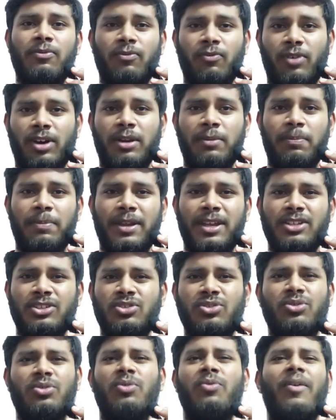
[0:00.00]
one
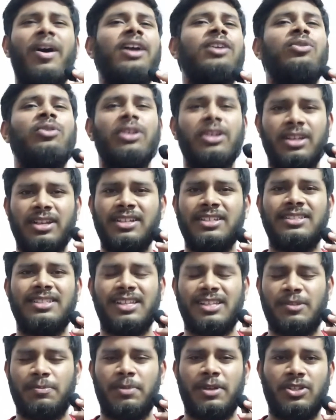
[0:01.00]
page. Why? To increase
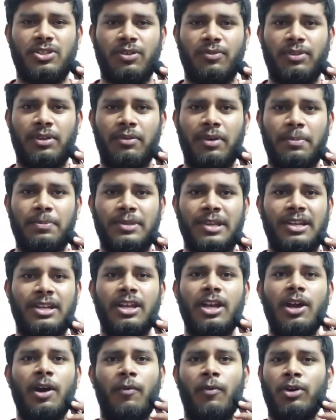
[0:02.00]
the space of the
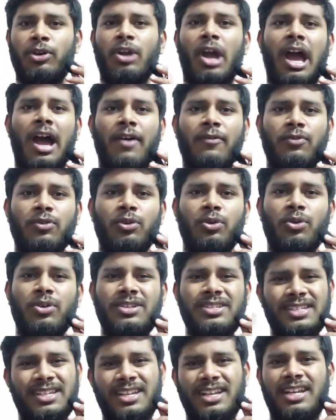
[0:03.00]
website. What you have to
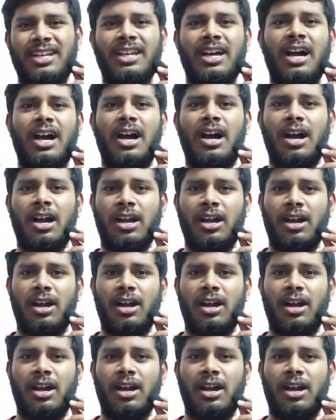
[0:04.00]
do is create a